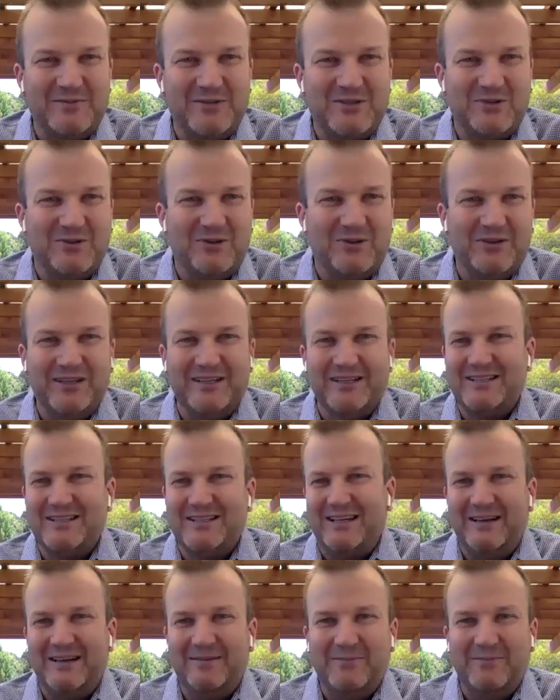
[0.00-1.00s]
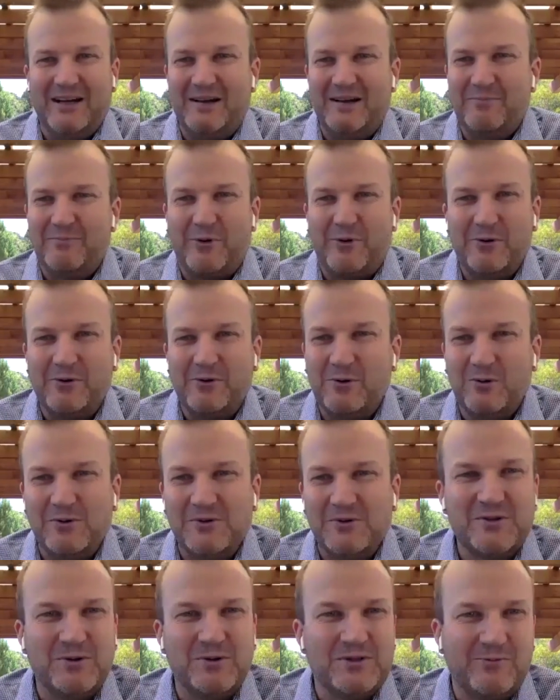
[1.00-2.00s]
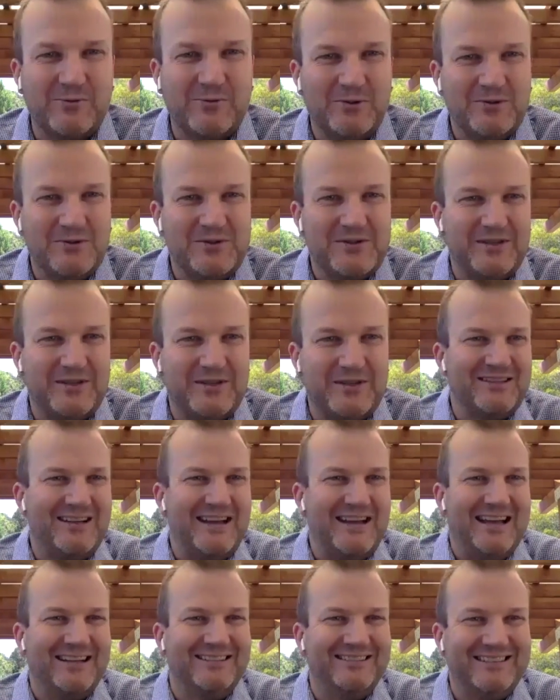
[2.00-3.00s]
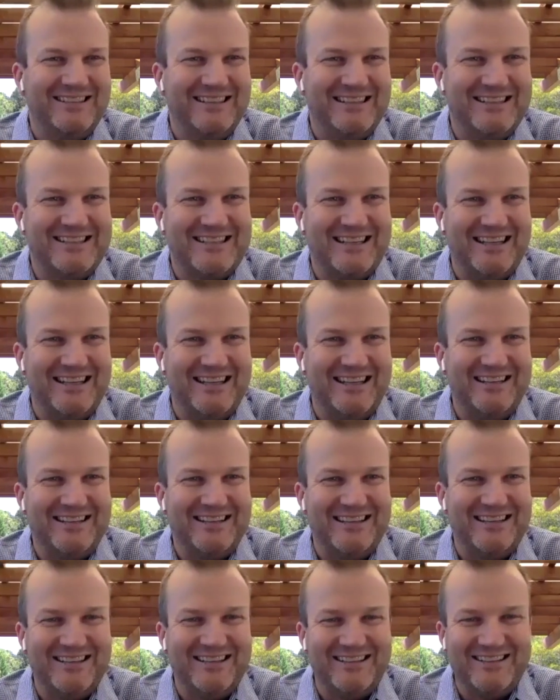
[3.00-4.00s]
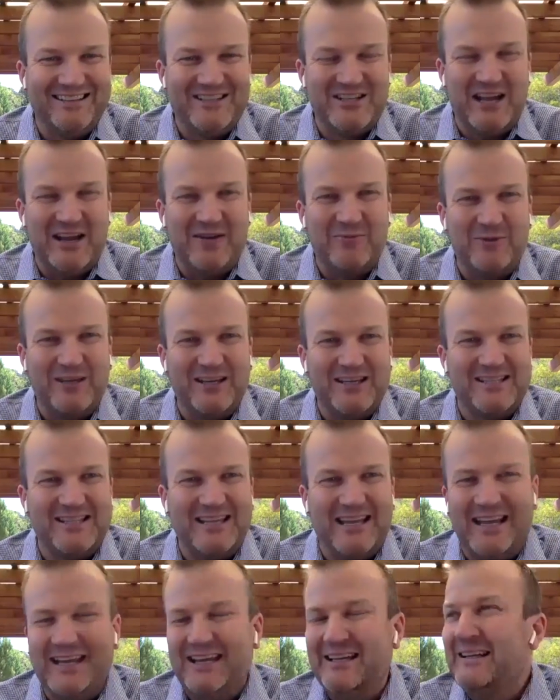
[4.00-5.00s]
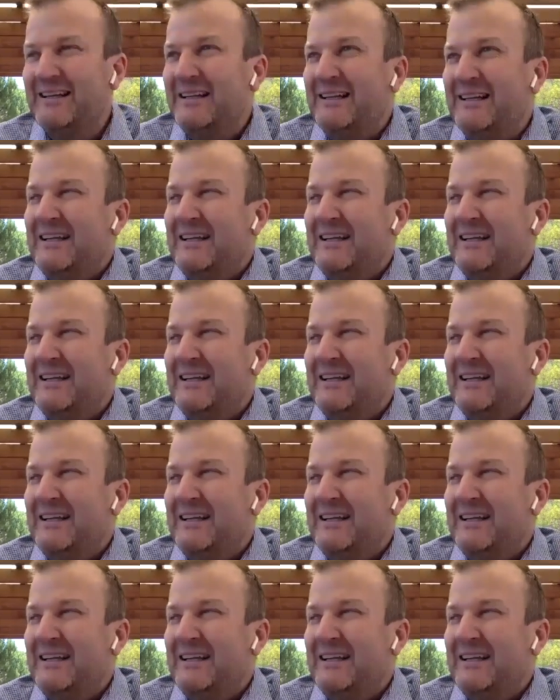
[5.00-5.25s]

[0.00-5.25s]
I'm sure that I broke all sorts of rules that shared with us there.